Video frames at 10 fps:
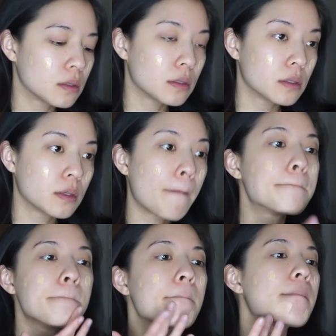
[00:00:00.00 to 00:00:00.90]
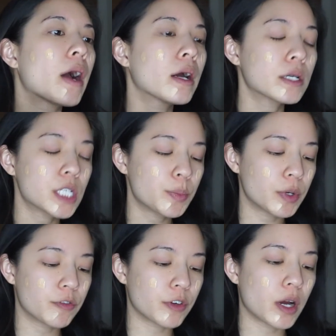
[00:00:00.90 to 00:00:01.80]
I actually
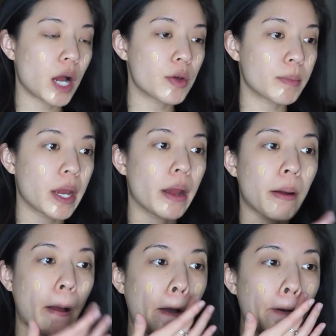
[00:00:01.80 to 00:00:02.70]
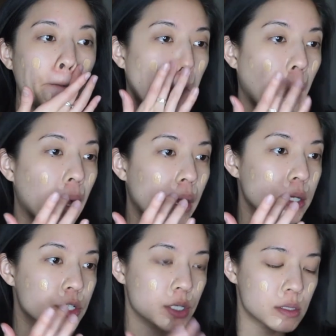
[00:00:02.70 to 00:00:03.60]
prefer having my hair up, but I
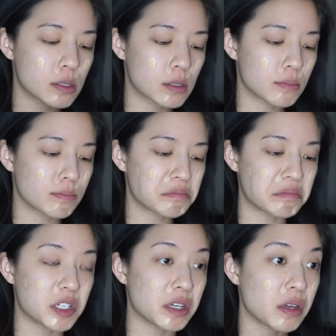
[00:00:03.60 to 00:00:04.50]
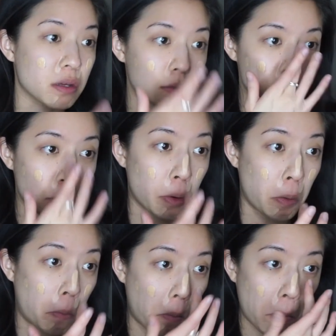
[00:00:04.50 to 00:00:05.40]
just did it,
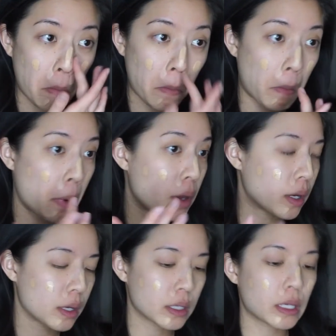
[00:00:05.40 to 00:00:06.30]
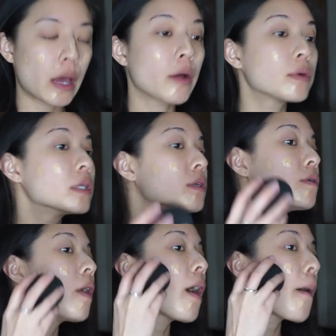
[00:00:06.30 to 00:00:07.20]
so can't really
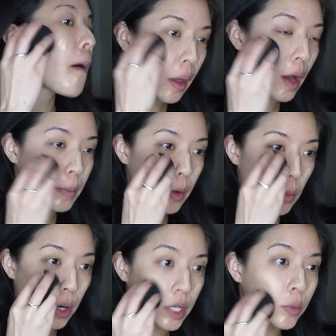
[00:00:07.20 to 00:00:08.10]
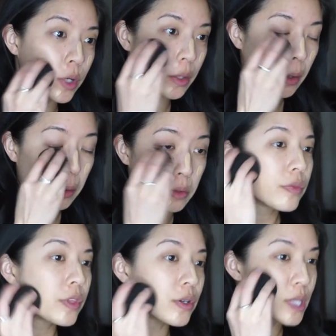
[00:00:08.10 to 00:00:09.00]
do that. I've been wanting one of
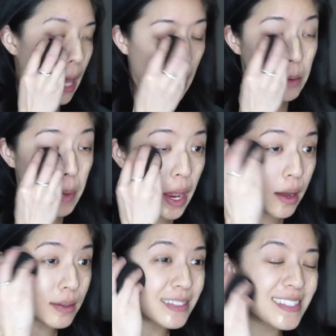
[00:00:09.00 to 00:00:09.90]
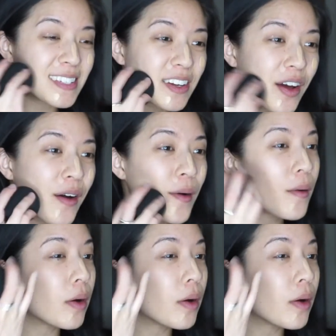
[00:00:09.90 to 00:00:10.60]
those headbands, you know?